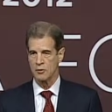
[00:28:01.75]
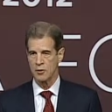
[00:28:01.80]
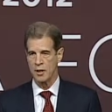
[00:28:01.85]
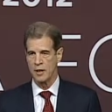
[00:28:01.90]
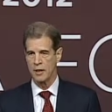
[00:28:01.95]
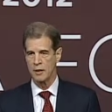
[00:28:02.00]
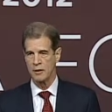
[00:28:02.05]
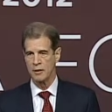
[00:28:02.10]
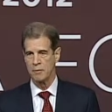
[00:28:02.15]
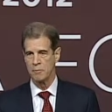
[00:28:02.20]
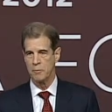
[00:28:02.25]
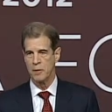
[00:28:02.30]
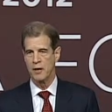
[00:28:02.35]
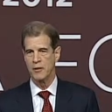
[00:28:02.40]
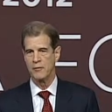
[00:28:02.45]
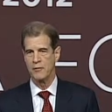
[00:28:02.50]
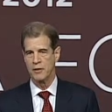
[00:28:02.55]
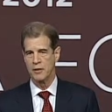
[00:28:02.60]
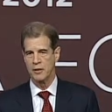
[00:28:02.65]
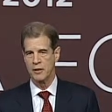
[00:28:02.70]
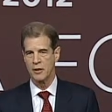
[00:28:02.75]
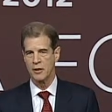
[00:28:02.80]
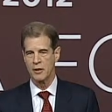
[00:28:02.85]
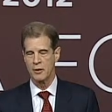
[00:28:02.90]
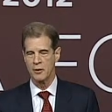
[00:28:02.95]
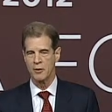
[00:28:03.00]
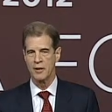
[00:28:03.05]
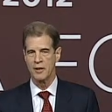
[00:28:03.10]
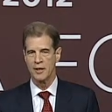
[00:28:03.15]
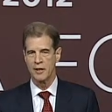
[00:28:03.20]
like
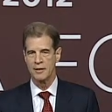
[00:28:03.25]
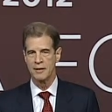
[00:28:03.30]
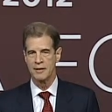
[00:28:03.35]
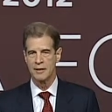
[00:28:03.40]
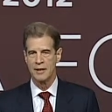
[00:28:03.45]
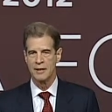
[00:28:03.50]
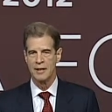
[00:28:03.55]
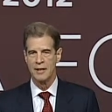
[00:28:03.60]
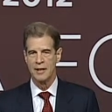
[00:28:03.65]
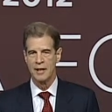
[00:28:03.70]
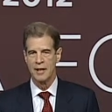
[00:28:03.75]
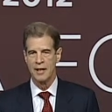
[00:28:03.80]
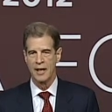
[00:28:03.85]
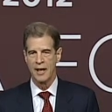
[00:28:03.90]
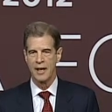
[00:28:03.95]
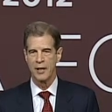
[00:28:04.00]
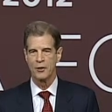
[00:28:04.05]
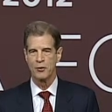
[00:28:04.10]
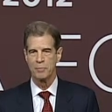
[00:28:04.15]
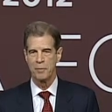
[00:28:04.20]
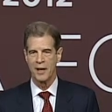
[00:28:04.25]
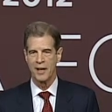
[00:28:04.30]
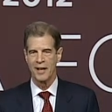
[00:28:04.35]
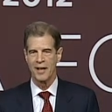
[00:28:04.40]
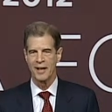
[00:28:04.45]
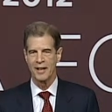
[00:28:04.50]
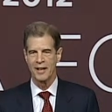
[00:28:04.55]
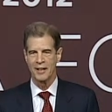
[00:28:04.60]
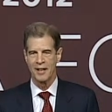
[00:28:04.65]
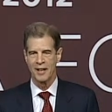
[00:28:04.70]
Mafalindo and
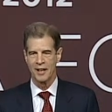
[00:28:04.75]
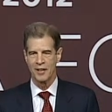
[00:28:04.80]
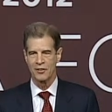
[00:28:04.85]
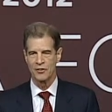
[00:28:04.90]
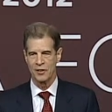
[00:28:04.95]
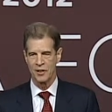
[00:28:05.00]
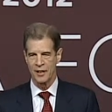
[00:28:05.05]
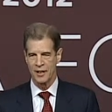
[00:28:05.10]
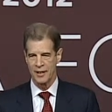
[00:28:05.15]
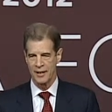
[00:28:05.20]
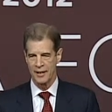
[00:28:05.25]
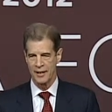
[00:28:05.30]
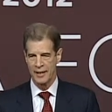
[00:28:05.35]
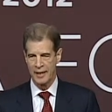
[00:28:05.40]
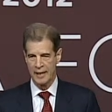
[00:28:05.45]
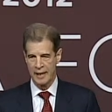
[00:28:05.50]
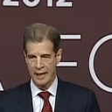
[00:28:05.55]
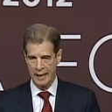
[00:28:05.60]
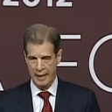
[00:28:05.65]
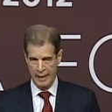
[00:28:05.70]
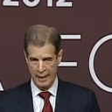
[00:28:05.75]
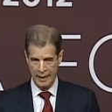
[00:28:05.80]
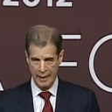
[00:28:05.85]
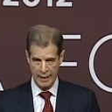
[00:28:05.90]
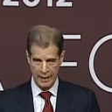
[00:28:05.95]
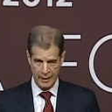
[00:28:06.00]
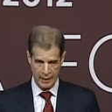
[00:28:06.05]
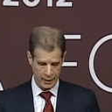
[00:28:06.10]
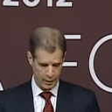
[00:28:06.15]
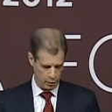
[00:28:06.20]
ASPAC and ASEAN
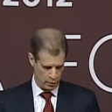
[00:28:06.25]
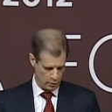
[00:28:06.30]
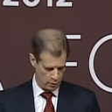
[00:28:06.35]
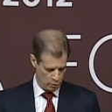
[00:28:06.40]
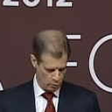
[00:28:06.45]
in